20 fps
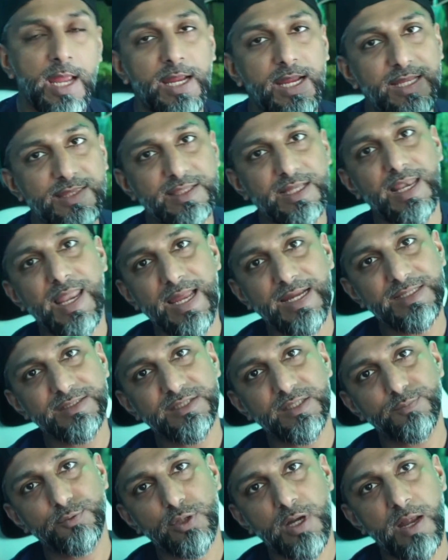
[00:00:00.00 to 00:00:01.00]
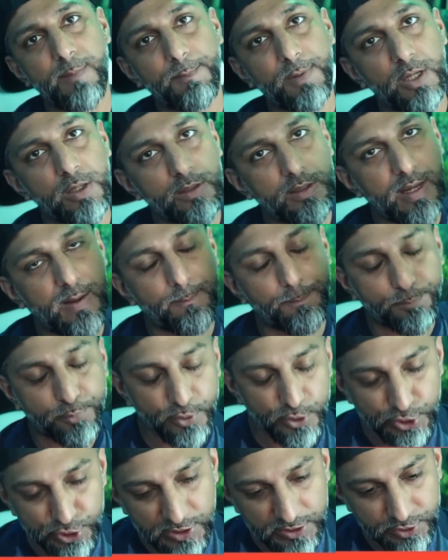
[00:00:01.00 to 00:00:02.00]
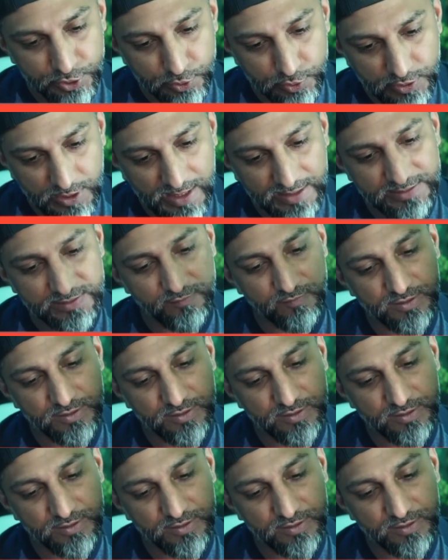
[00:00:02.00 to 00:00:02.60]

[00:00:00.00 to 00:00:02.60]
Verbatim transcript: Hit the like and subscribe button. I appreciate you guys.